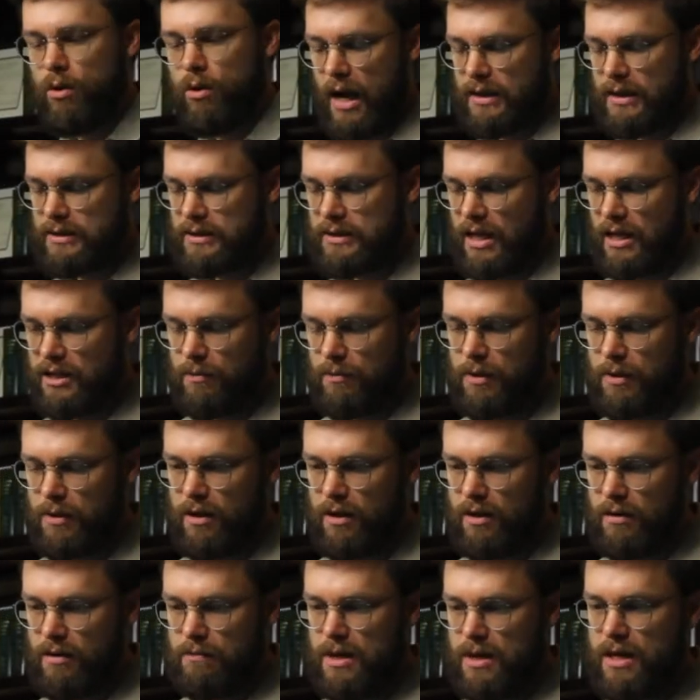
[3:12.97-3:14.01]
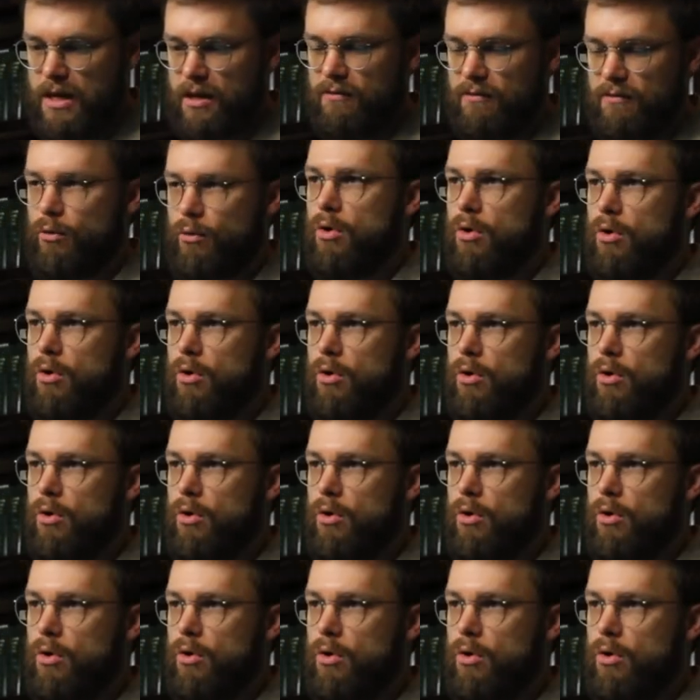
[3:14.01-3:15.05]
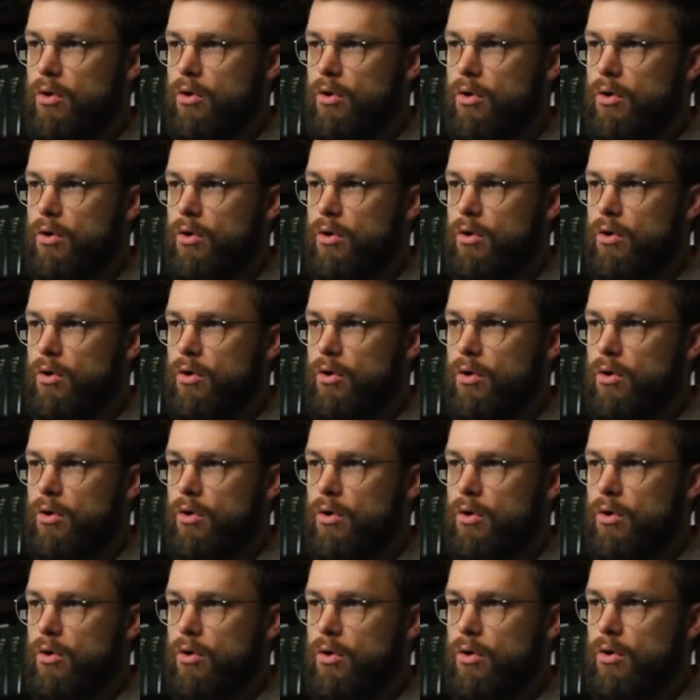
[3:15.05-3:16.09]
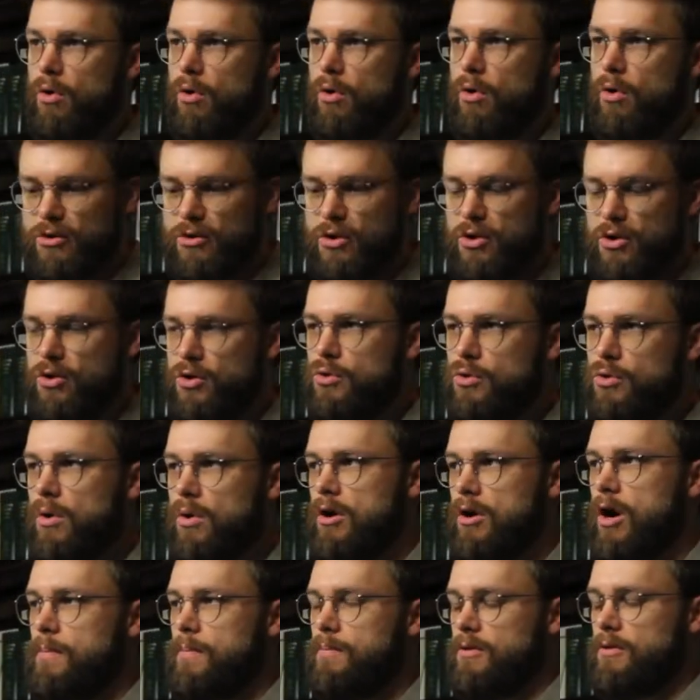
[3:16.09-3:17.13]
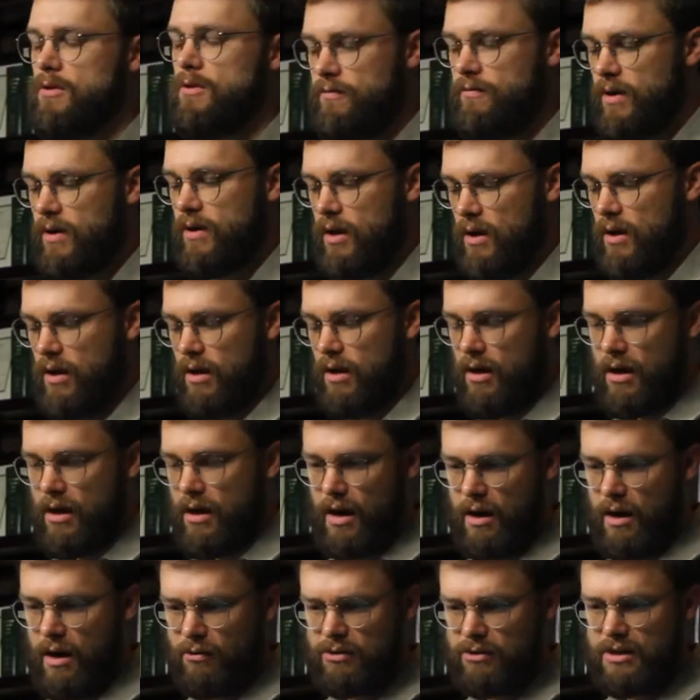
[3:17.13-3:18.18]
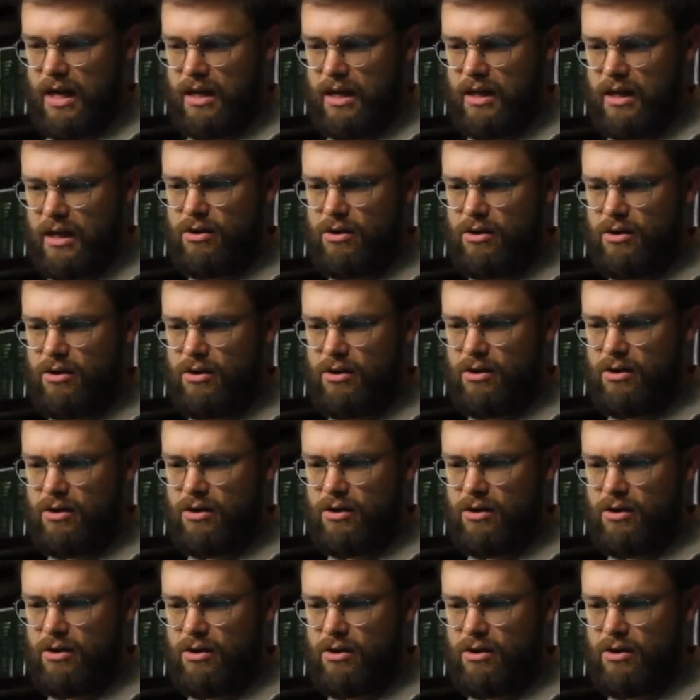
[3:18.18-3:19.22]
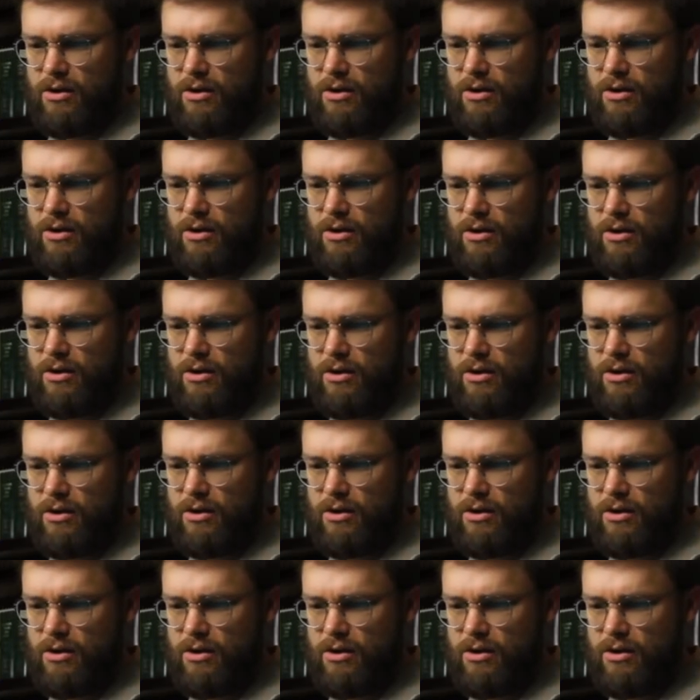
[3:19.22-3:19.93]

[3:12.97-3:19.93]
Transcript: ostensibly being involved in the uh, the failed coup a couple of uh, what was that a year ago? I don't know